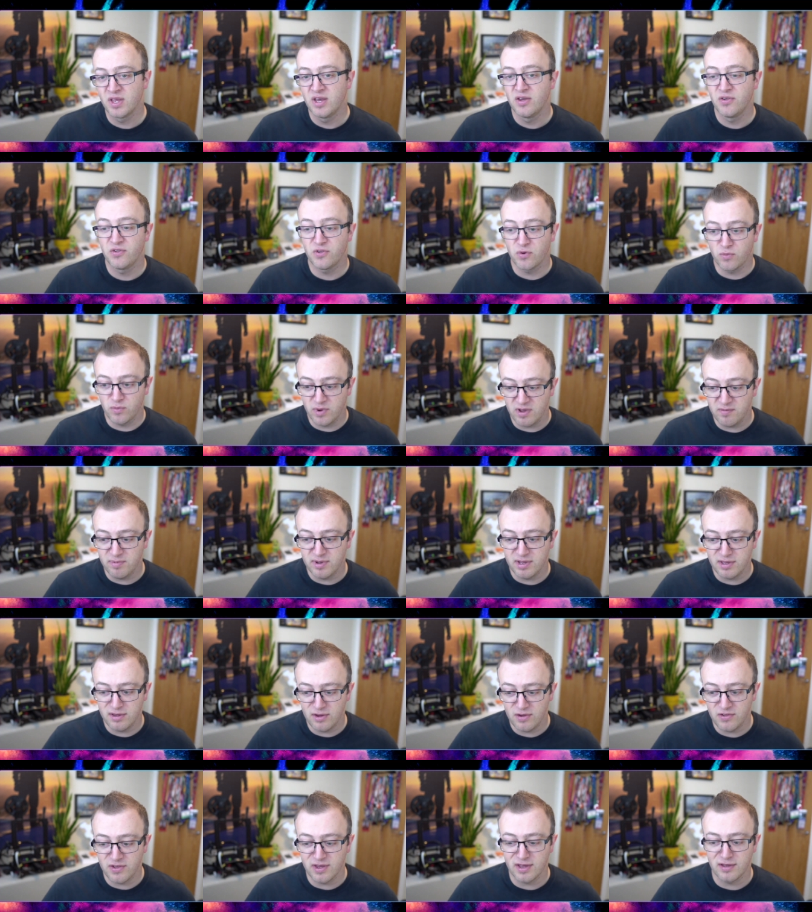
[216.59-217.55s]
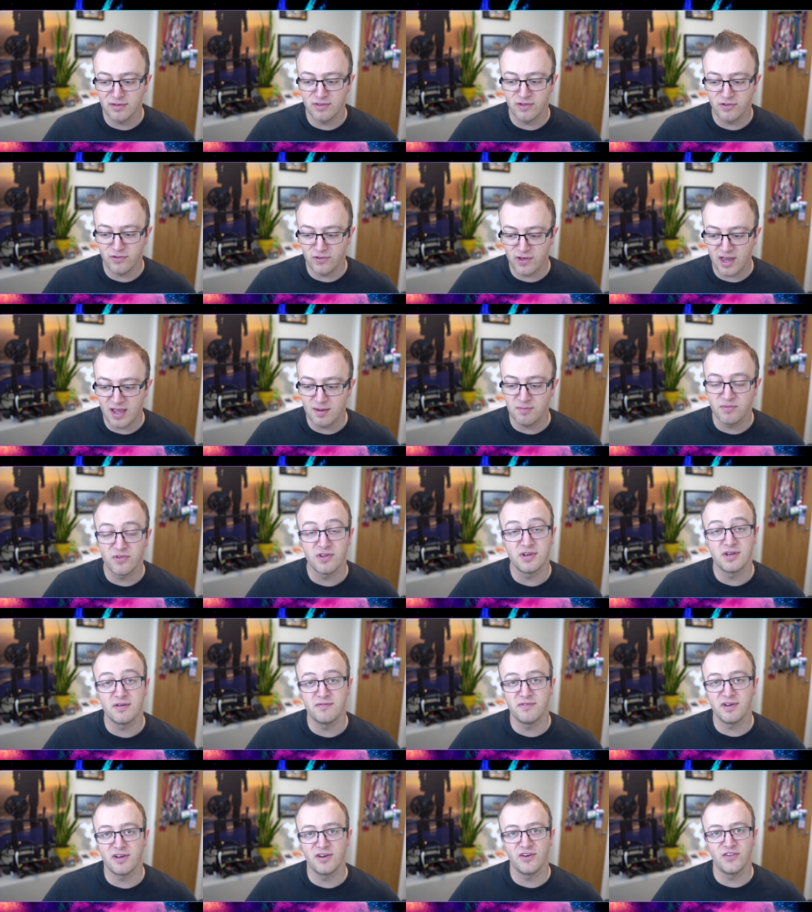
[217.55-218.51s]
So we've been using the same
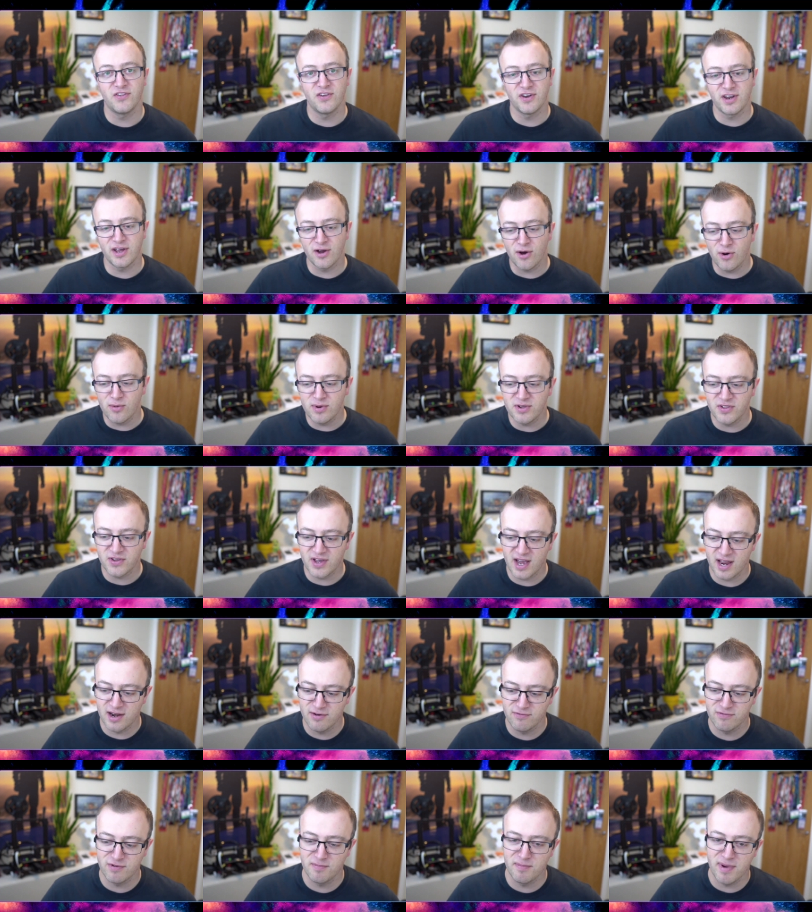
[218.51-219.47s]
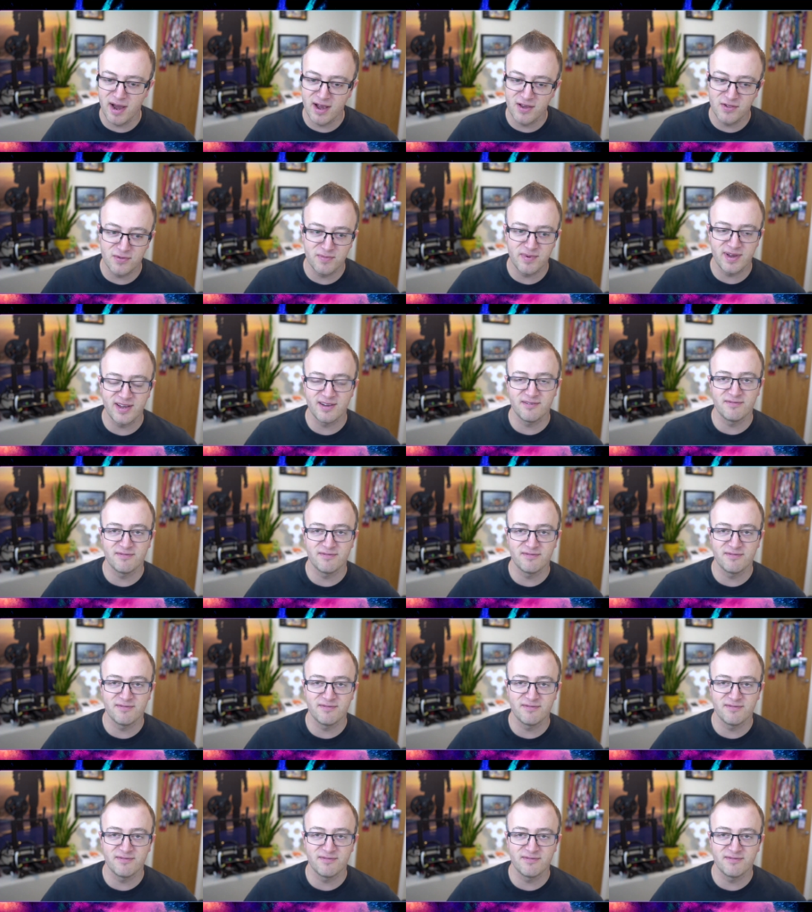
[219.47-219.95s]
certificates, and it always kind of reminds me